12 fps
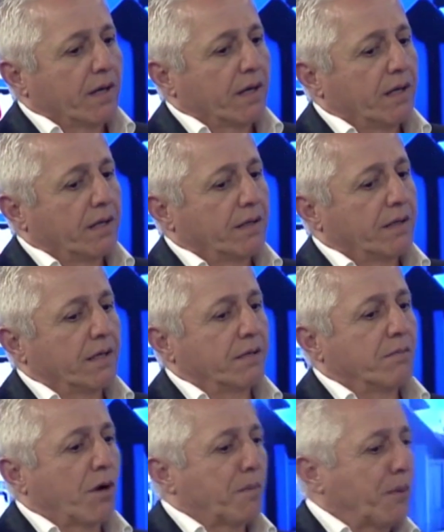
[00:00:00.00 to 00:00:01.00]

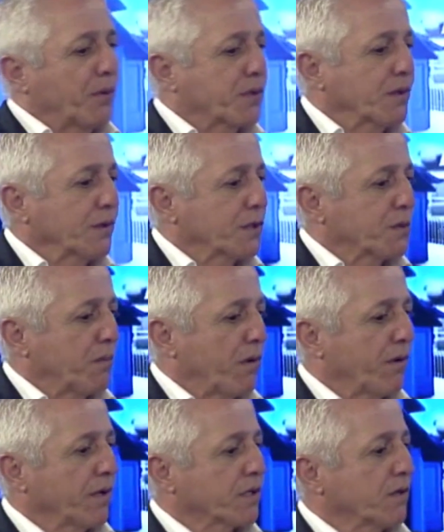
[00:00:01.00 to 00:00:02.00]
In my personal
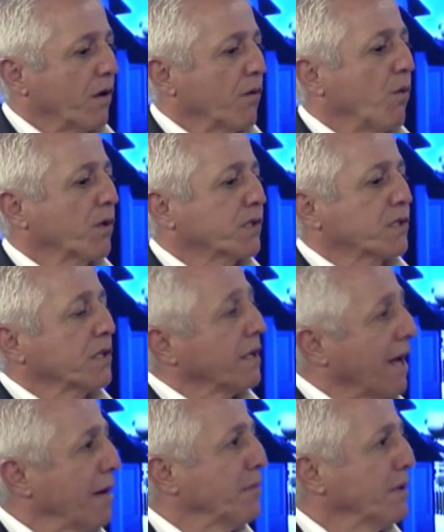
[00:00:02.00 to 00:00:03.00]
experience, and I watched it
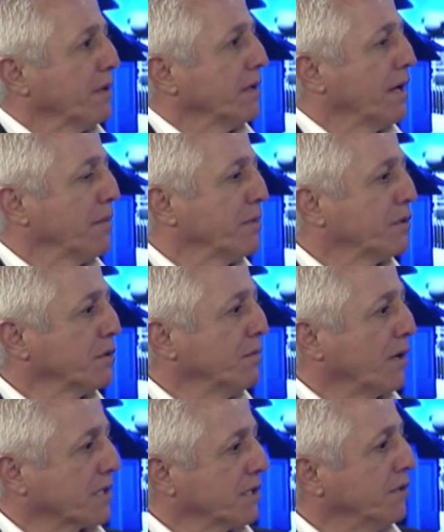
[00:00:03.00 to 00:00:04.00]
happen and happen to
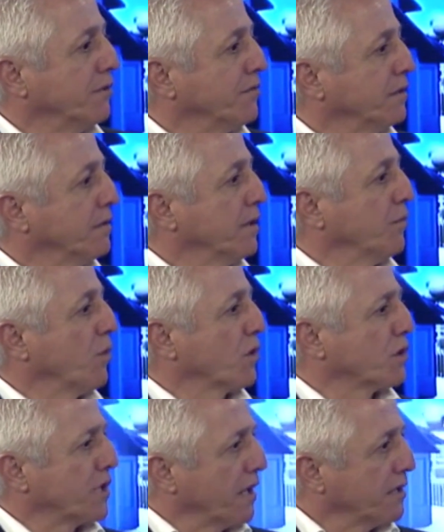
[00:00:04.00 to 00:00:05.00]
myself and
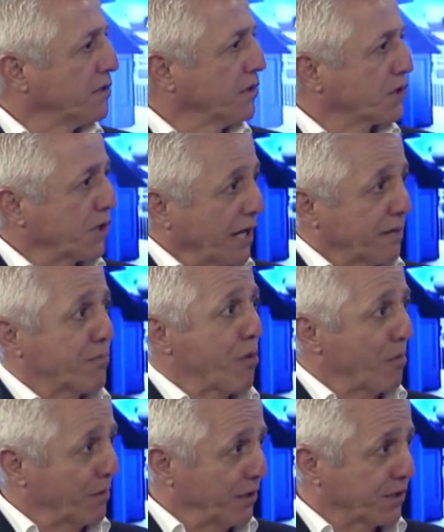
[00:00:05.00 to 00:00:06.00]
watched agents take
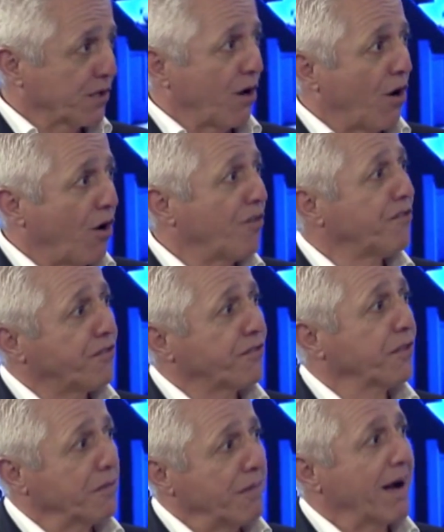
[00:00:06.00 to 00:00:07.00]
properties
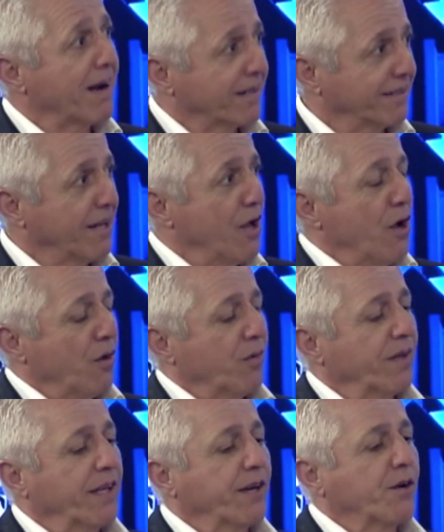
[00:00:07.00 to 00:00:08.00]
off the market
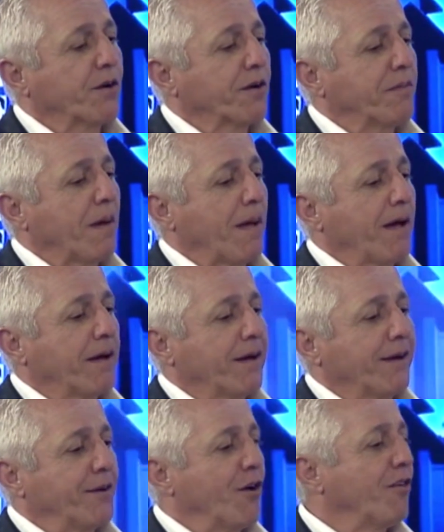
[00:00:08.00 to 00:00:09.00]
when they got
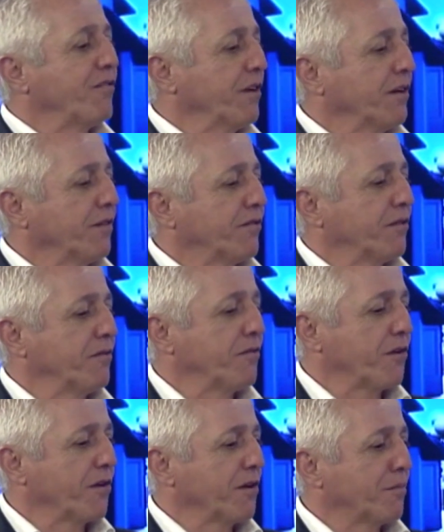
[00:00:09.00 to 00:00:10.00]
an offer from
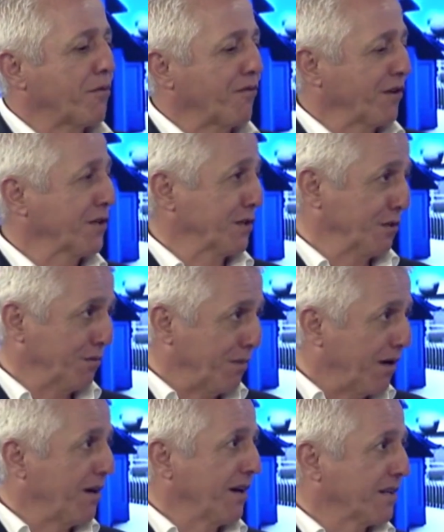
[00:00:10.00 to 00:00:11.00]
very professional
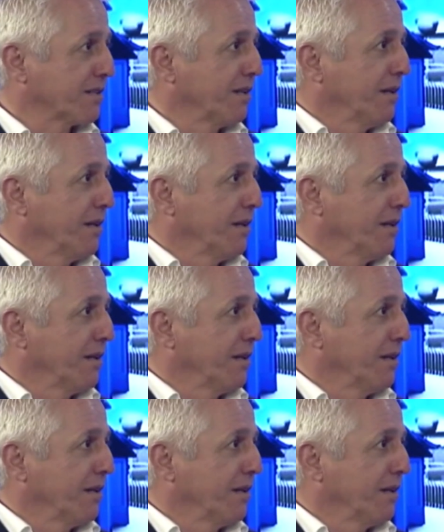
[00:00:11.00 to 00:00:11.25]
buyers